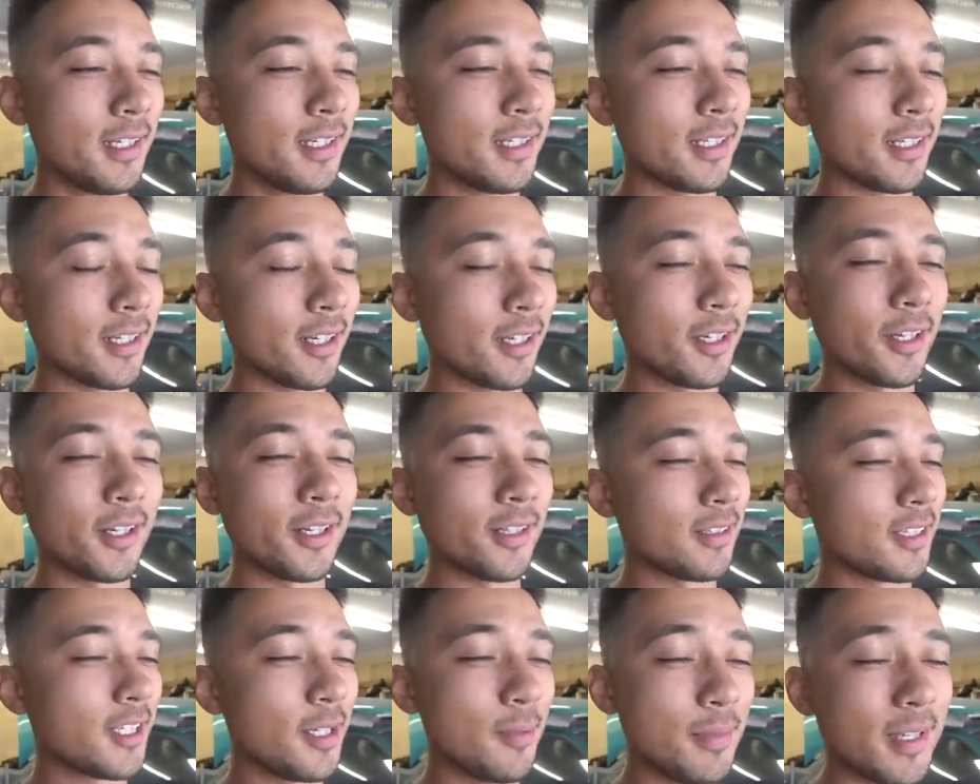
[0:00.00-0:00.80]
You know, got
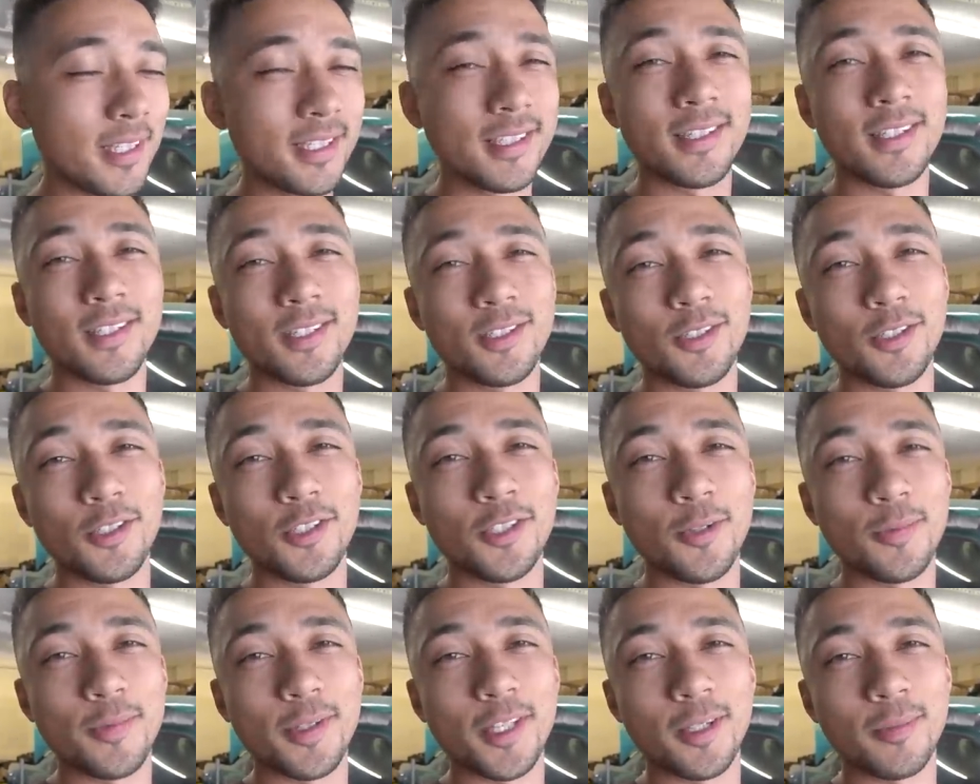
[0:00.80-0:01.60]
to commit to this
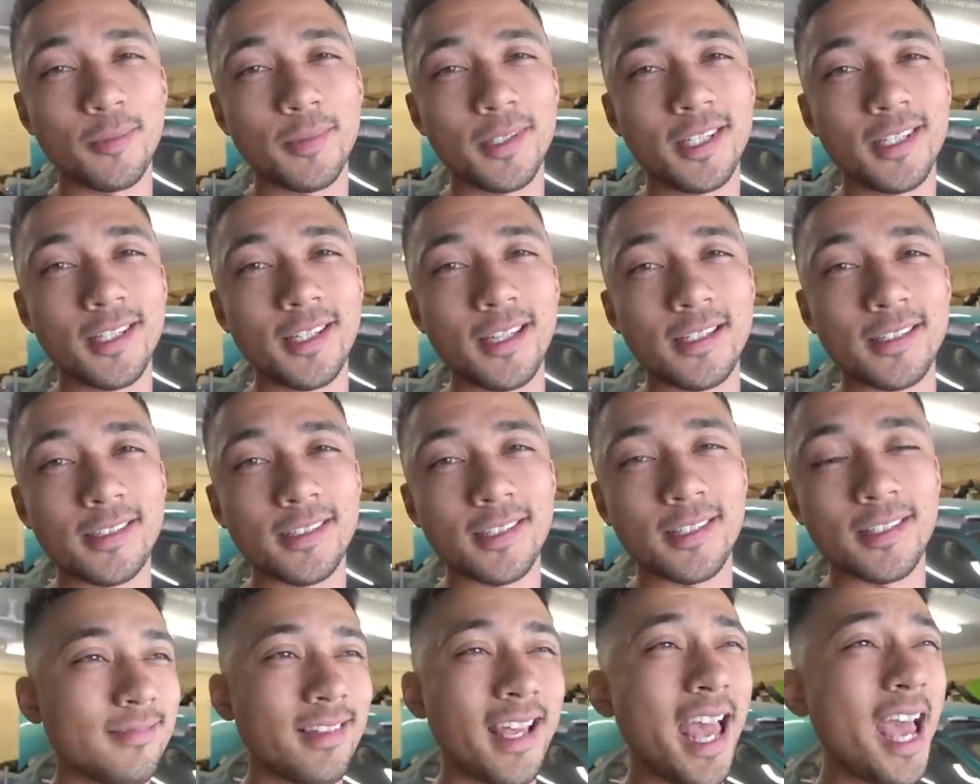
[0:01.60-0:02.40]
YouTube thing, because
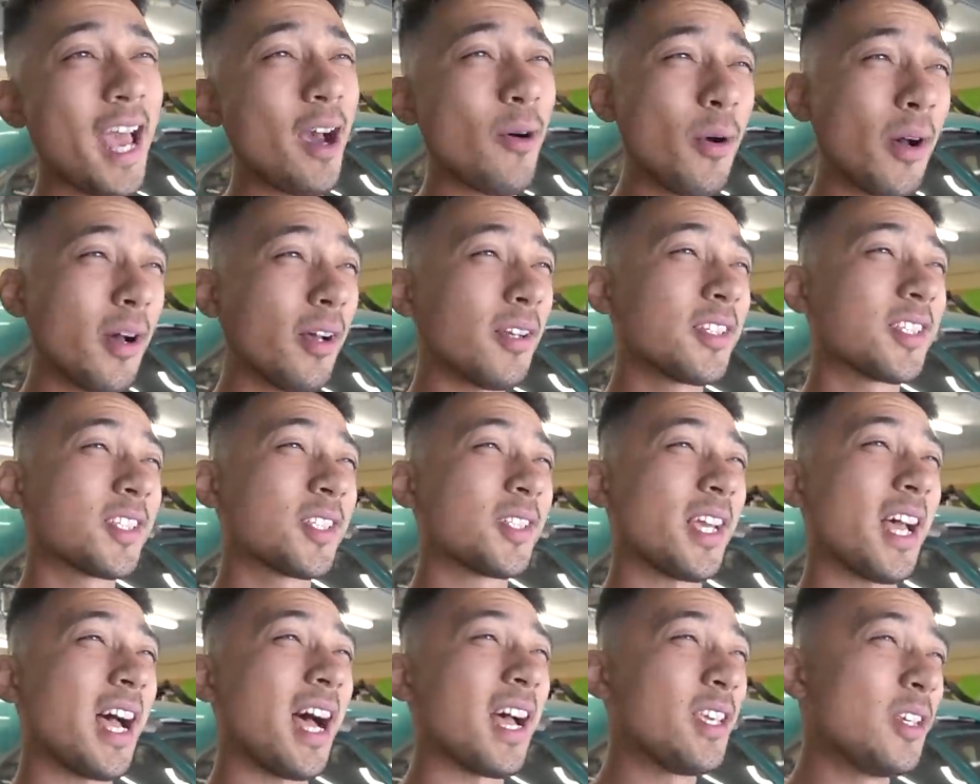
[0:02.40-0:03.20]
how
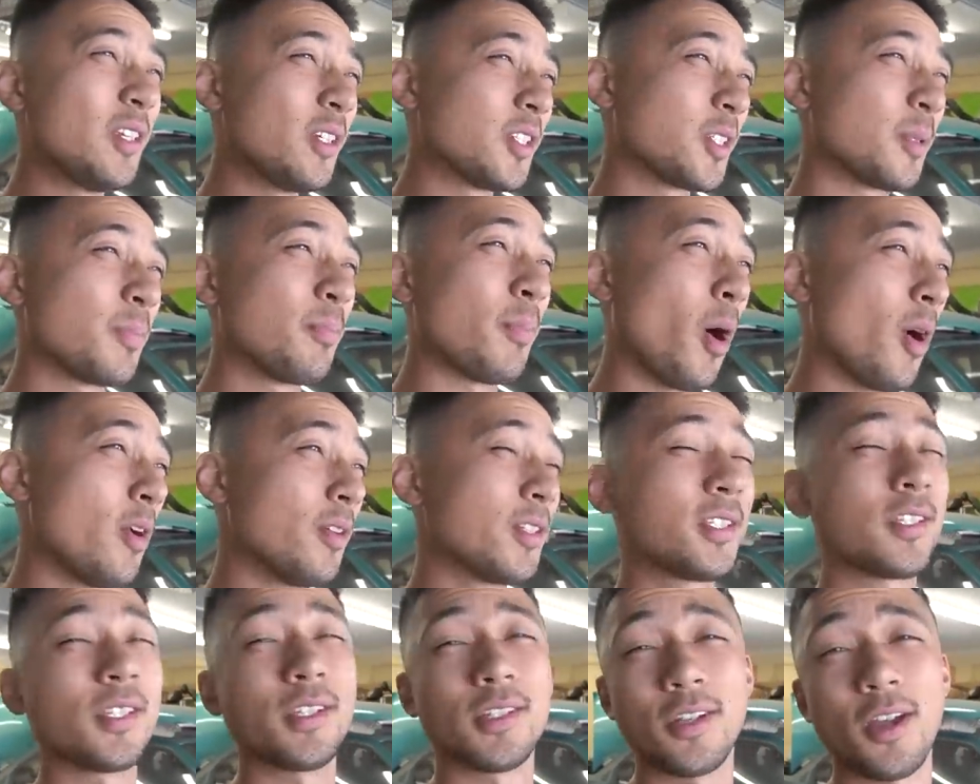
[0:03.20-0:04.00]
else are you
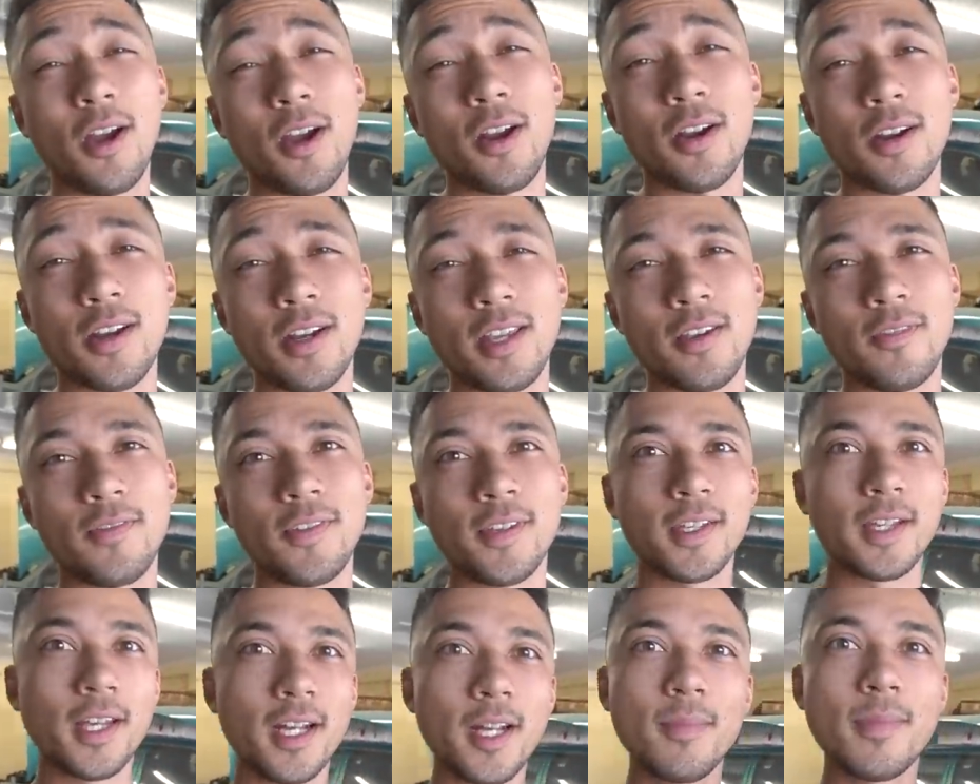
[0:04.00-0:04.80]
supposed to know if
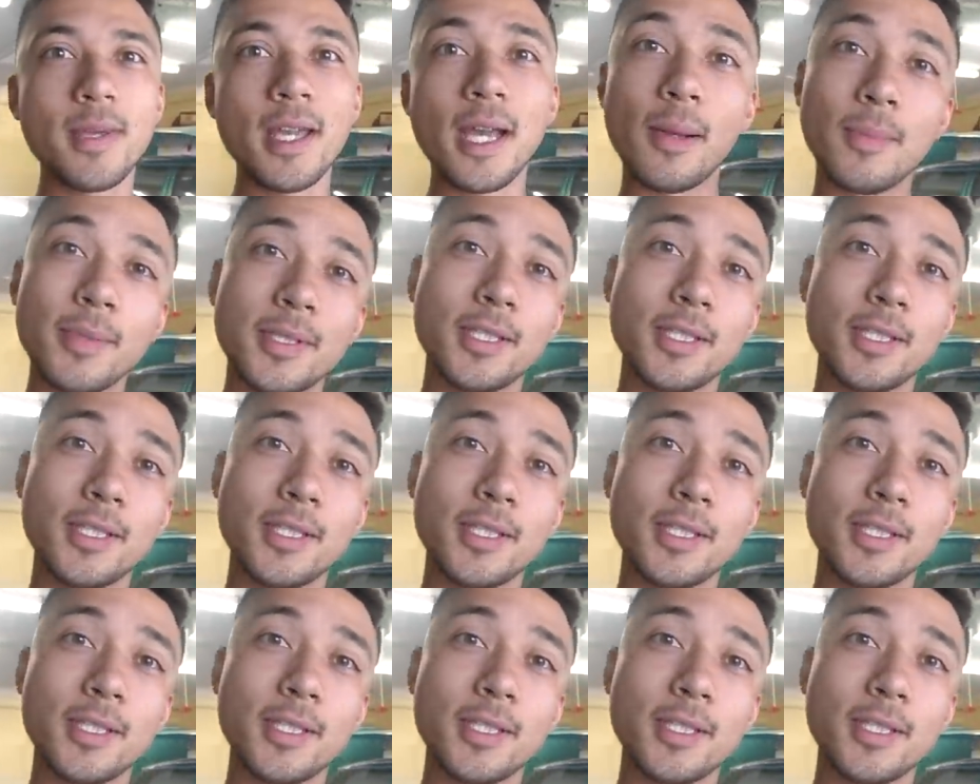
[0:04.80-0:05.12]
you're going to be able